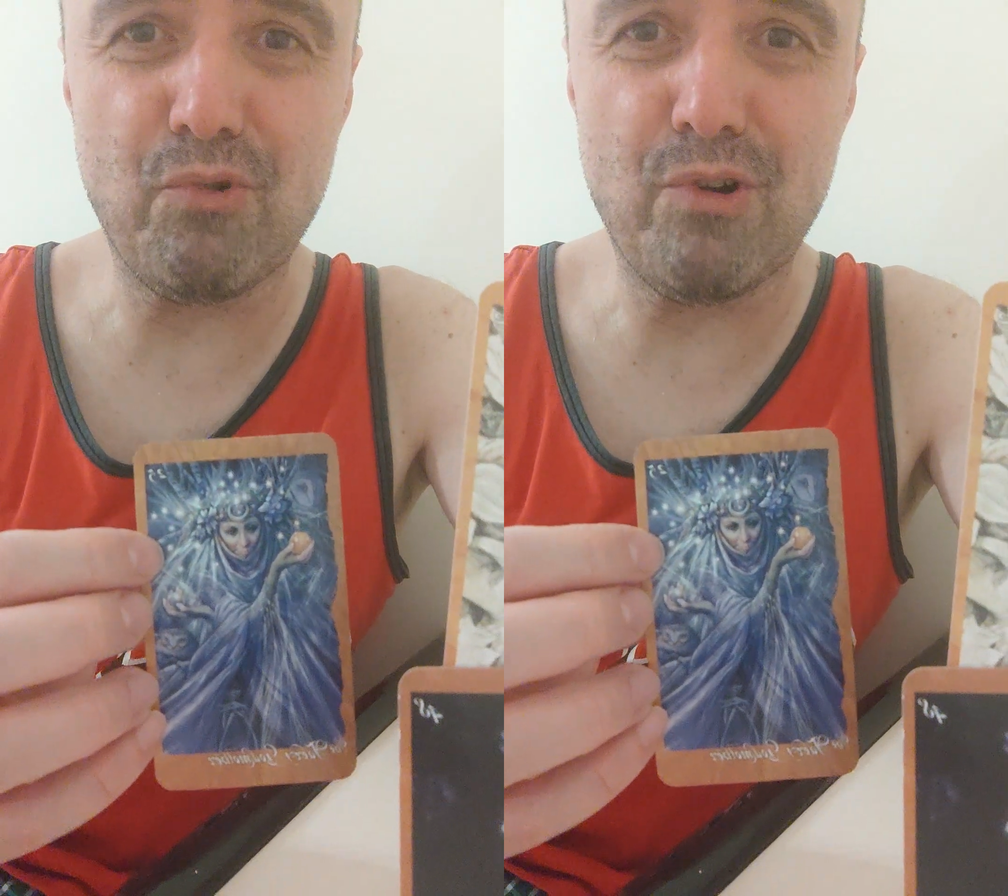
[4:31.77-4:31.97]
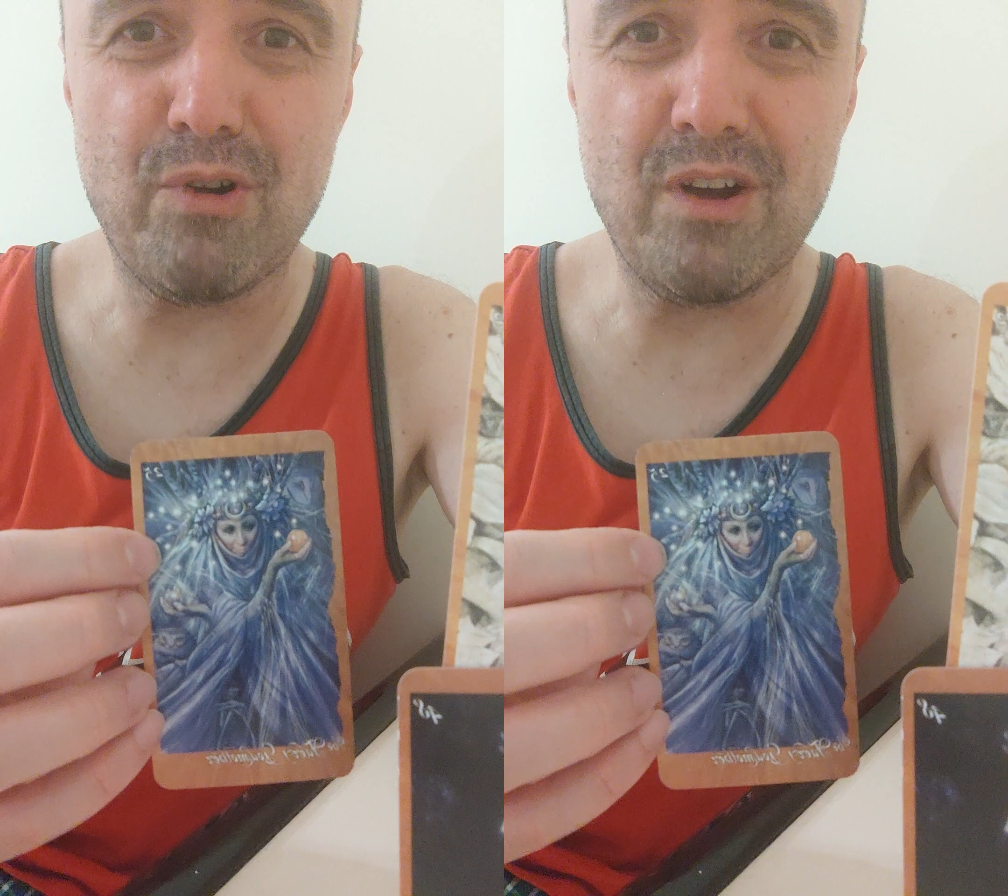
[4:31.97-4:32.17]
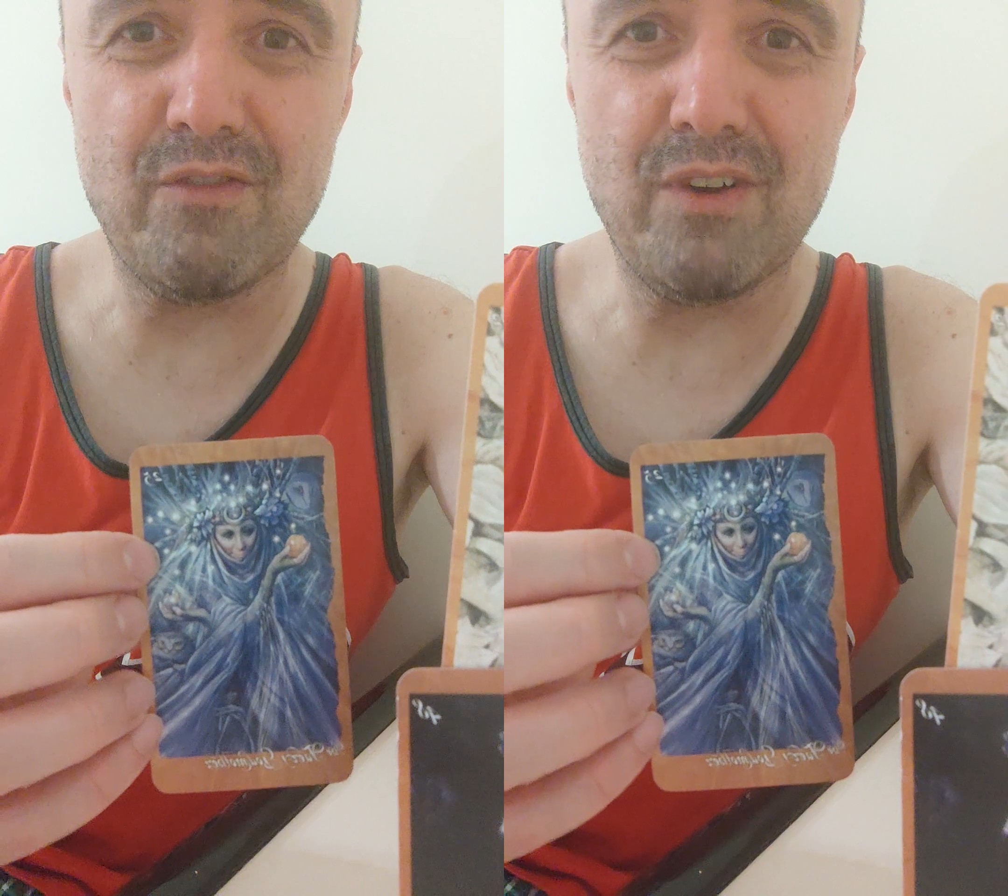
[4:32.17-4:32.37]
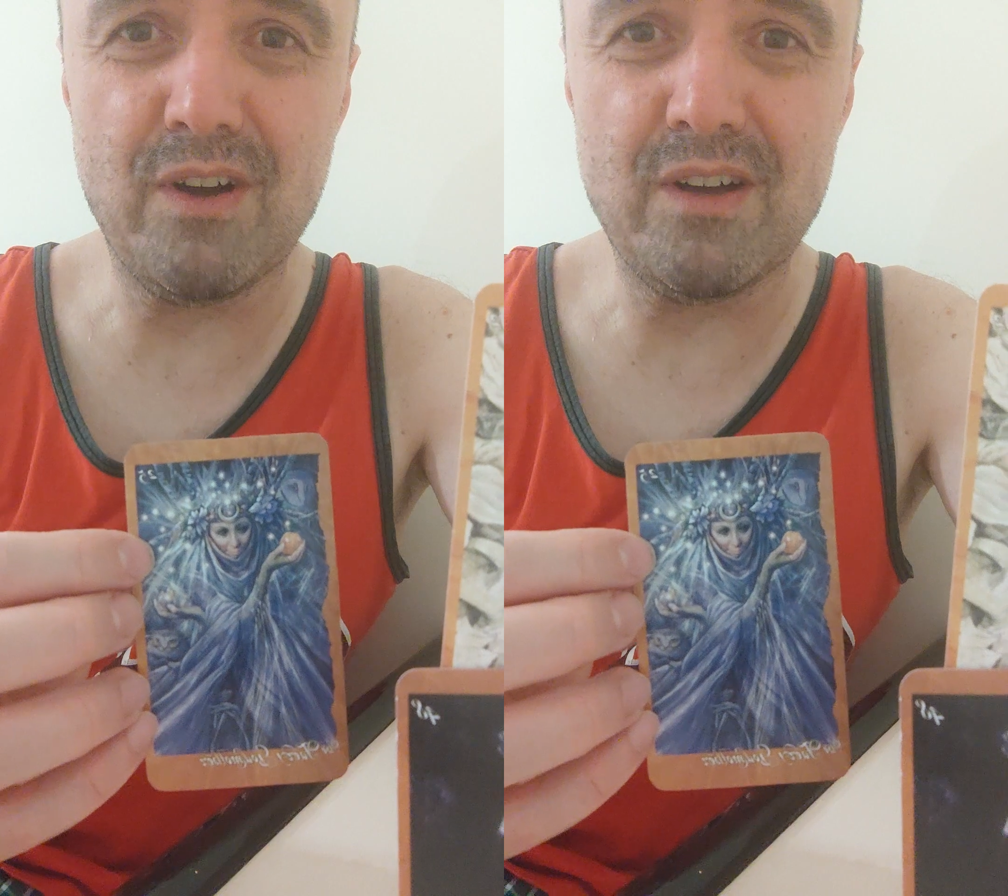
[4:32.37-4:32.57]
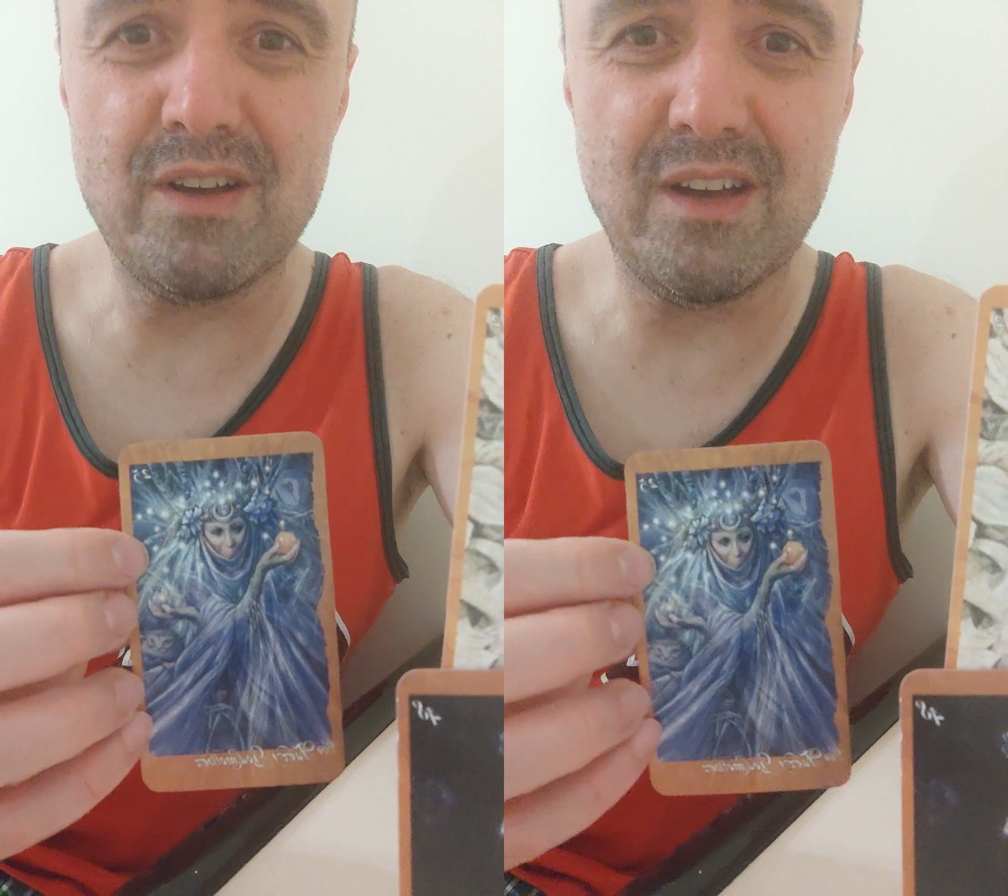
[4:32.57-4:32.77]
more of
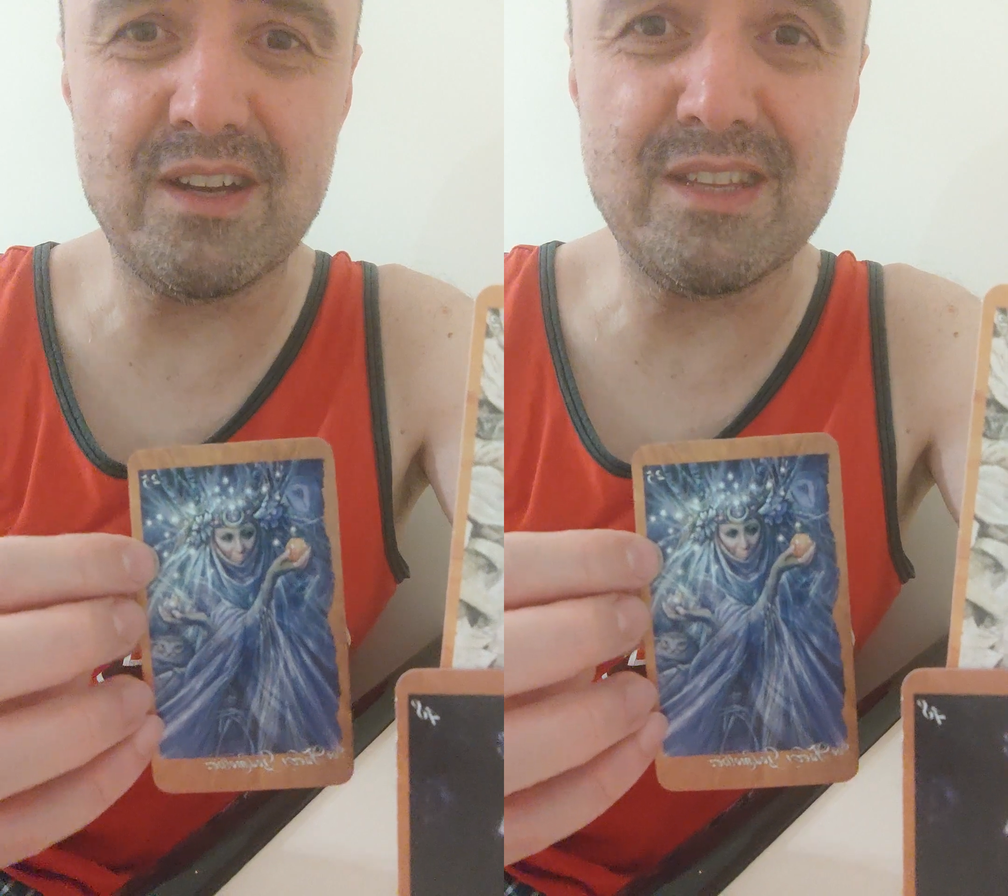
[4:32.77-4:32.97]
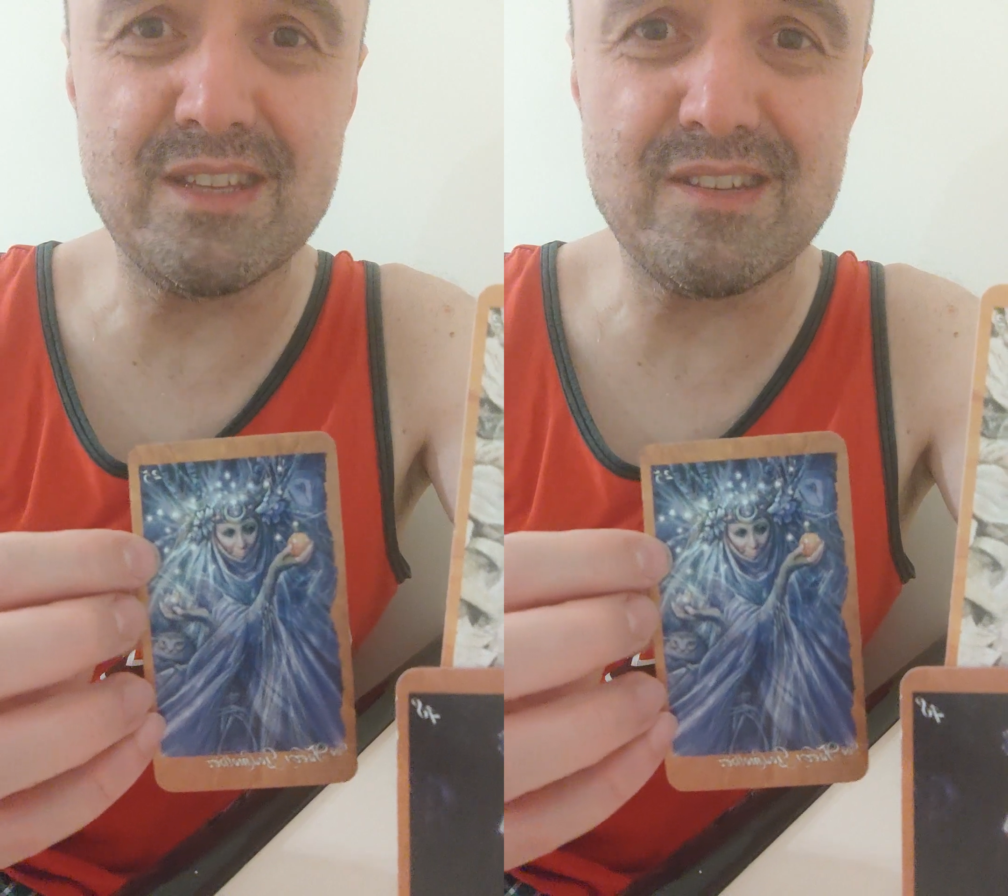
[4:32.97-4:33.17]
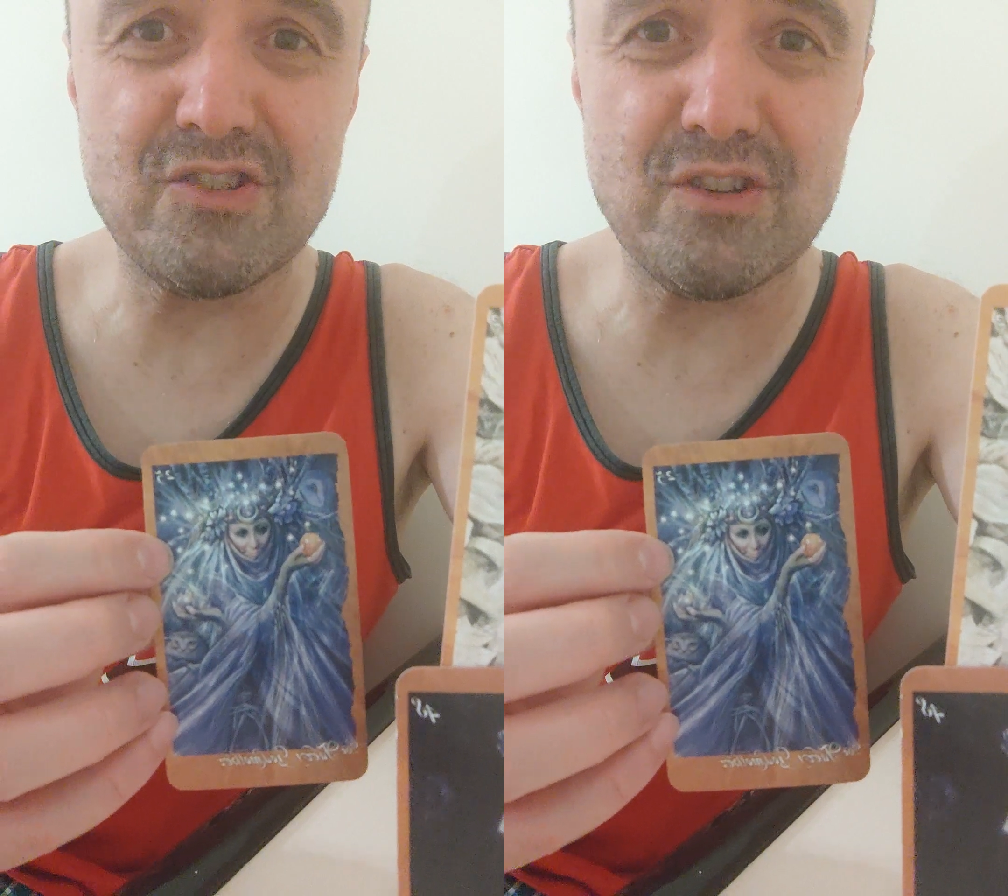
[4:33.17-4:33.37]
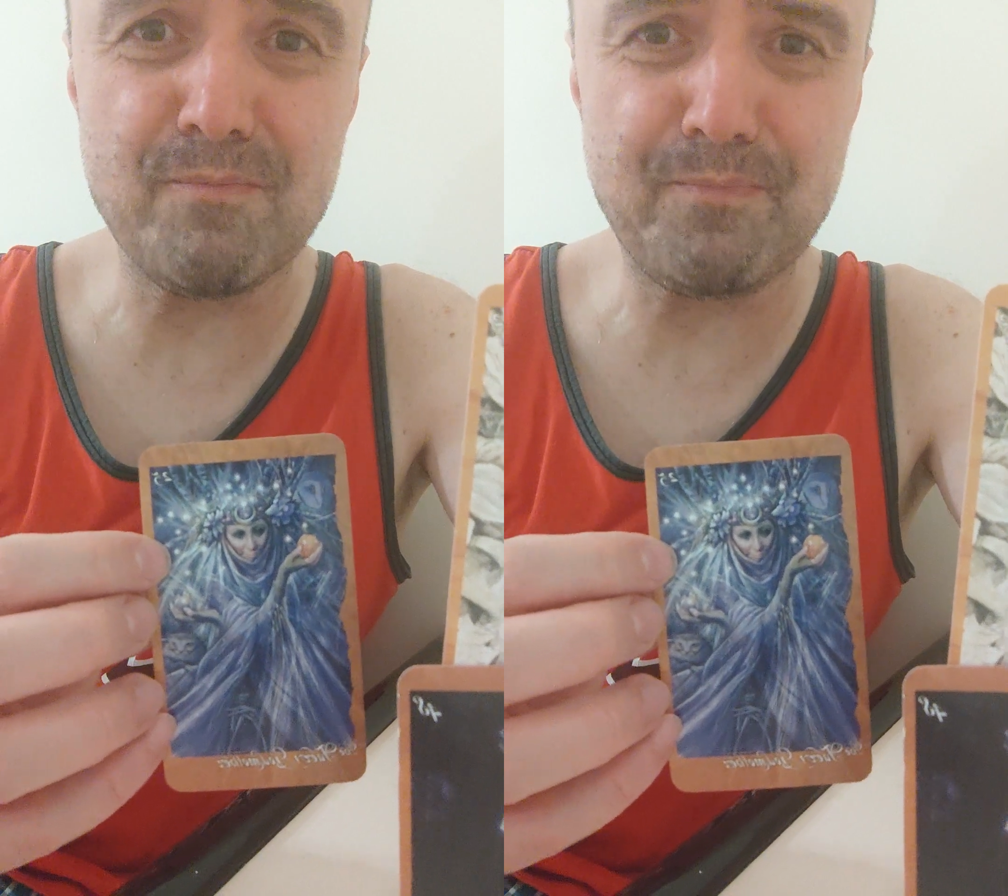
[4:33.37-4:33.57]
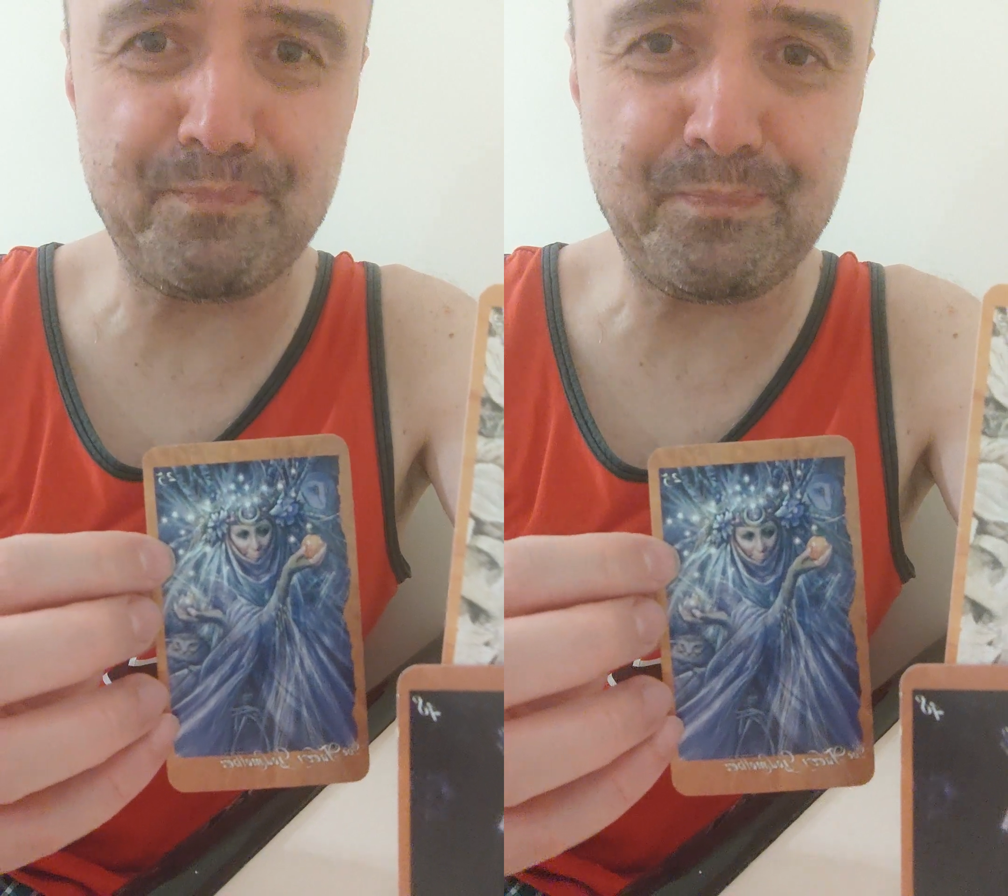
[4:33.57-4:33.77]
an indecision.